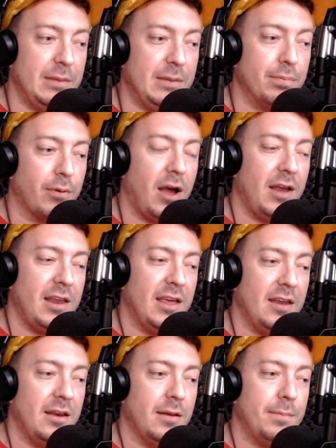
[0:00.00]
He brought
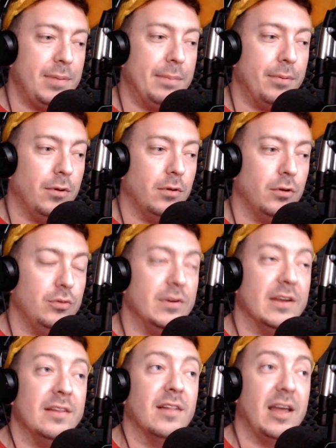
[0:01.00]
in people who
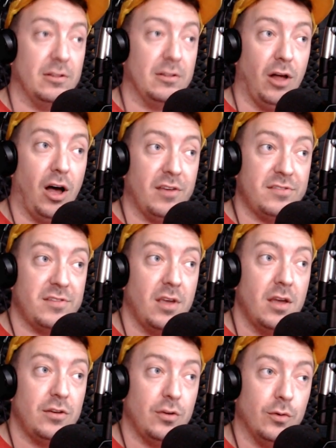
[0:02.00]
didn't like Lost